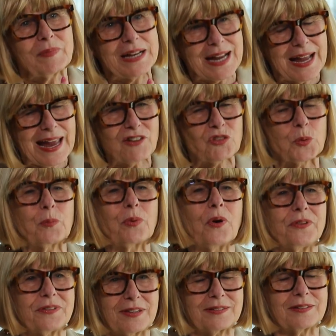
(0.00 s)
engagement
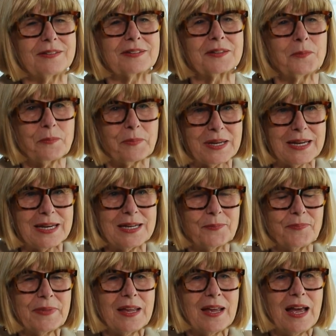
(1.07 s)
processes can be
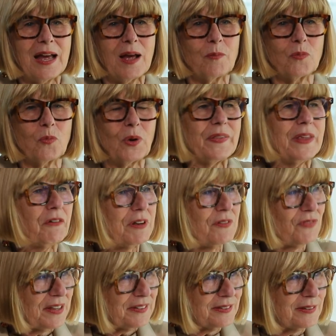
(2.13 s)
when they're
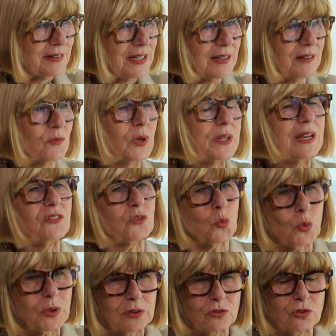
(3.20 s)
invested in, when there's a
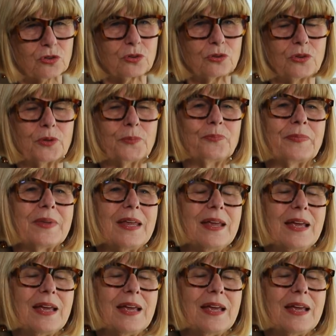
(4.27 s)
will to do them.